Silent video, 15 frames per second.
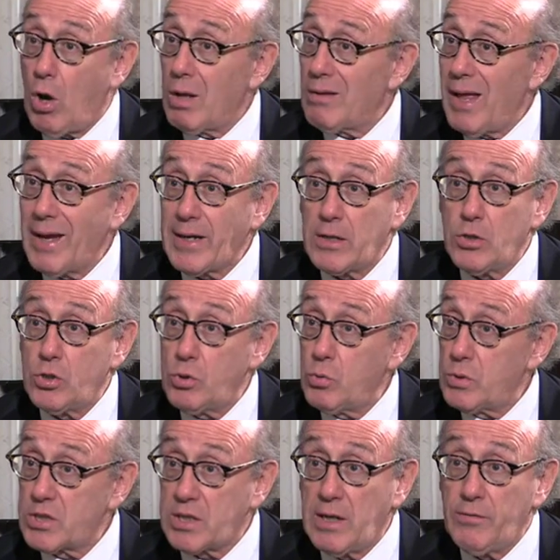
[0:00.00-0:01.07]
All I can
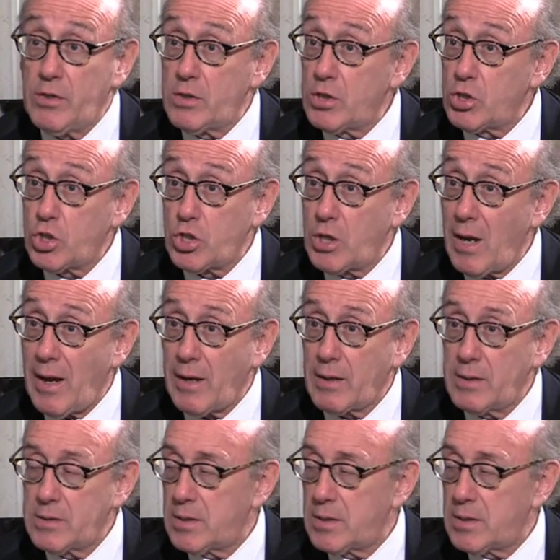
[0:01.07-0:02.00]
do is give you this check.